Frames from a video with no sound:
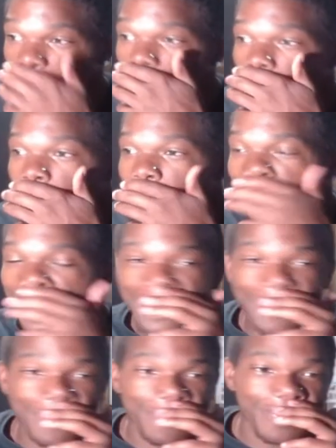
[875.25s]
but
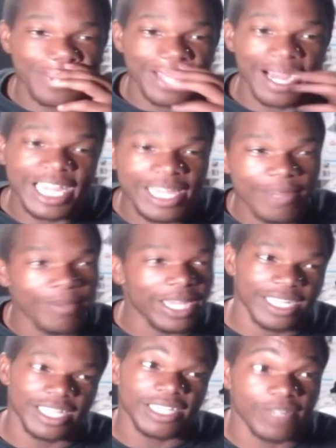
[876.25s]
i keep
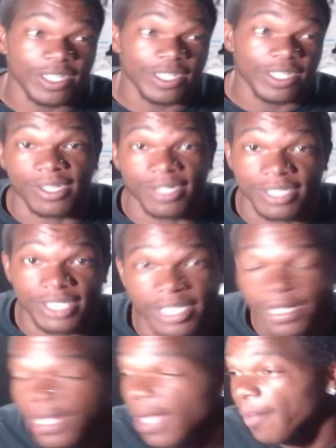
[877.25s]
making these videos long as
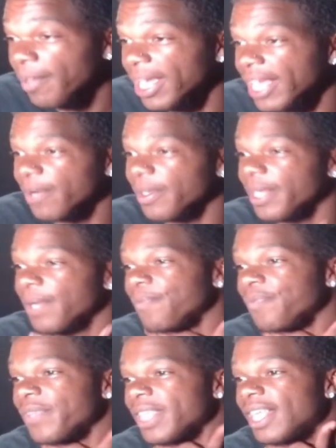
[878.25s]
shit but anyway
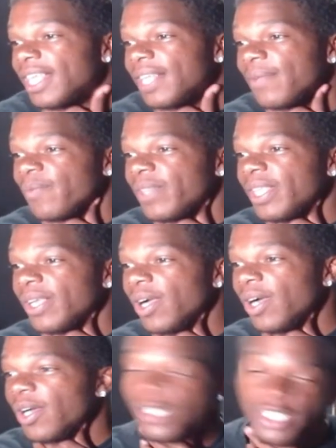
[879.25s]

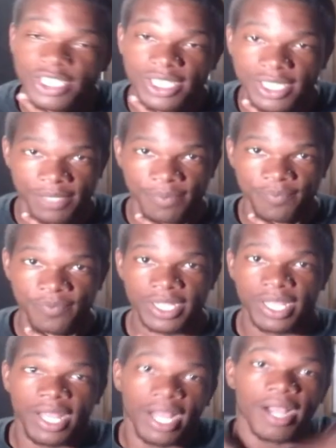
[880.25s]
urges
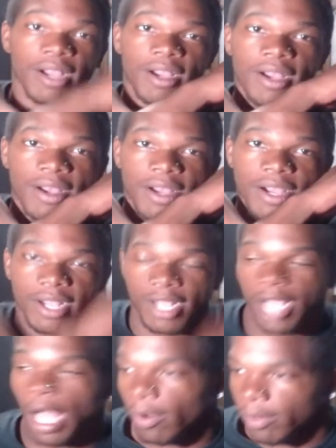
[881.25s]

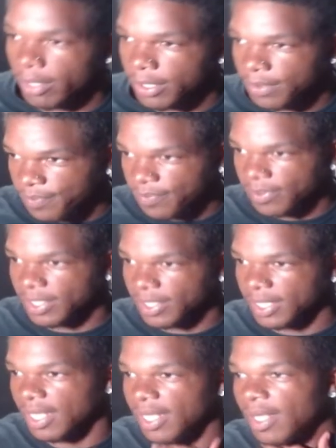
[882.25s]
gone
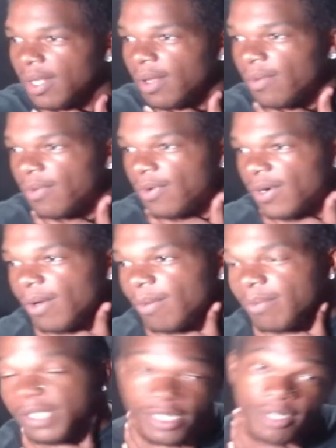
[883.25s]

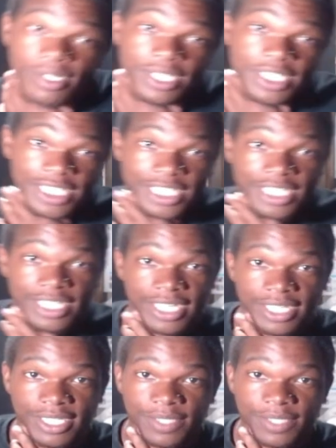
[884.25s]
from zero to 60 days.